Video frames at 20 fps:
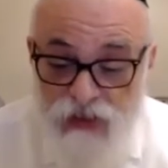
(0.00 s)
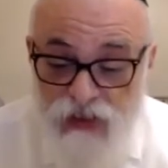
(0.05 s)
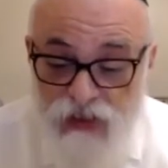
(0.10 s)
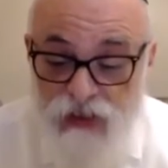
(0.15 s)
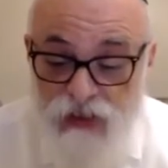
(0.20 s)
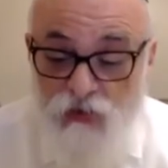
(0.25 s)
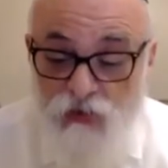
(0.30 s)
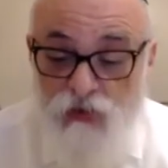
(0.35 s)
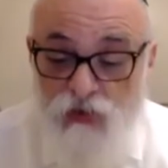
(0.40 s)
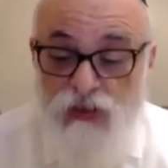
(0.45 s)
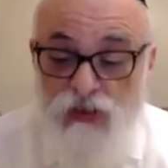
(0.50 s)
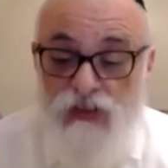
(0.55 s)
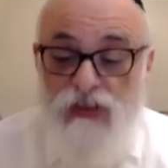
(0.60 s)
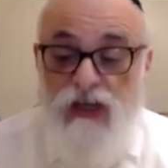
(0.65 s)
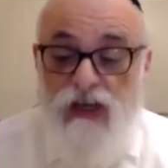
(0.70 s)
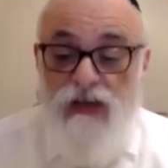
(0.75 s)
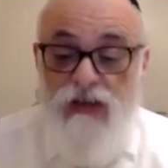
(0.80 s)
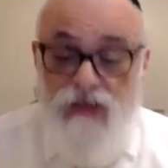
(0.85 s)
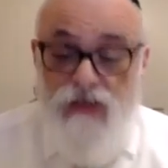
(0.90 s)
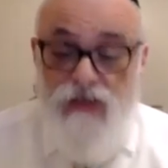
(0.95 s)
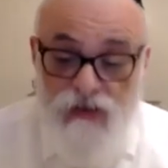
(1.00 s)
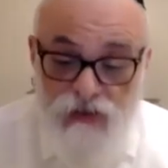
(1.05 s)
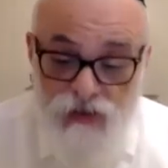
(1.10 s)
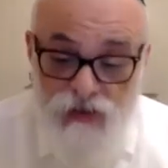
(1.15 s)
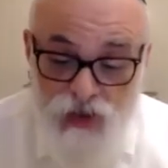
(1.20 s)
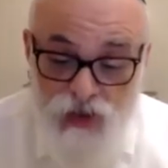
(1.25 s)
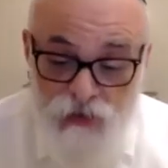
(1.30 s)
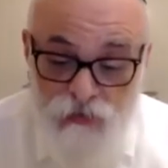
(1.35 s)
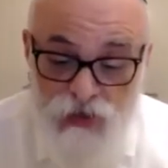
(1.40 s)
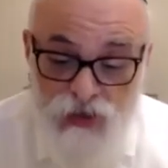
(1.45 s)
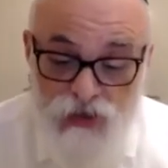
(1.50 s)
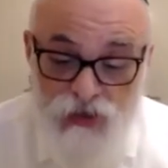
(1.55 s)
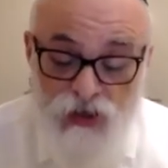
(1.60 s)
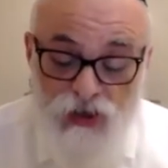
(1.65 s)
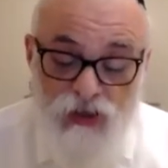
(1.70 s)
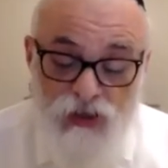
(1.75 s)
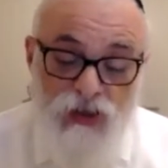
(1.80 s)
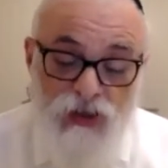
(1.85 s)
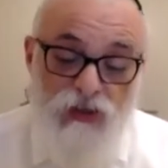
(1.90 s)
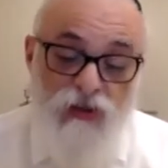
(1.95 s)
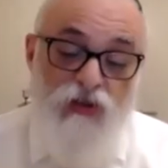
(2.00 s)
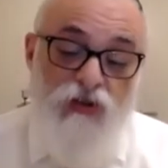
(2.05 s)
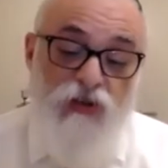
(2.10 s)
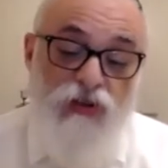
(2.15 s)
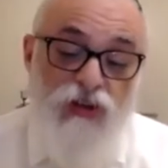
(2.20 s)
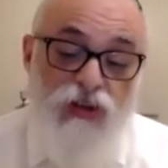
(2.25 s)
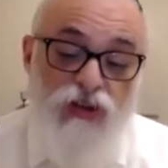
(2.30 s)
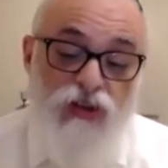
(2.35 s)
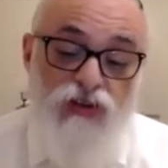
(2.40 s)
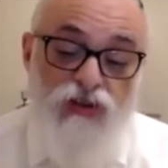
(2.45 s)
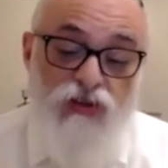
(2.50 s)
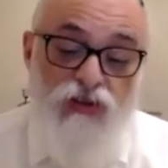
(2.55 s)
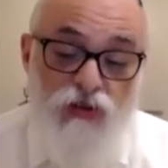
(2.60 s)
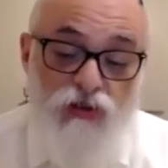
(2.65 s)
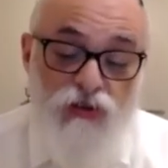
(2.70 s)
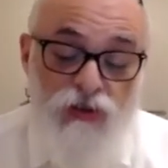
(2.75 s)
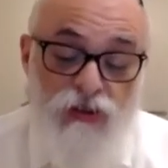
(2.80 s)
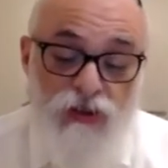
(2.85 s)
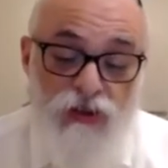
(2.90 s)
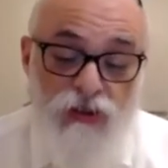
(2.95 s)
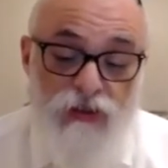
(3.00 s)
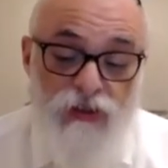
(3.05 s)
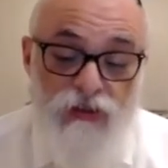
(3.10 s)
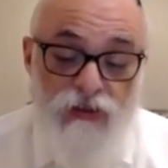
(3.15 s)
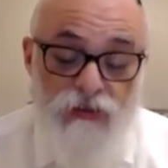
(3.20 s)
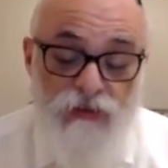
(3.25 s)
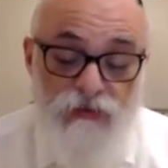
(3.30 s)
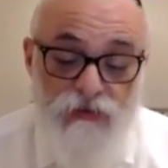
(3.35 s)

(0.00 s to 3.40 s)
in order to take that there should be Zachreyo, so this story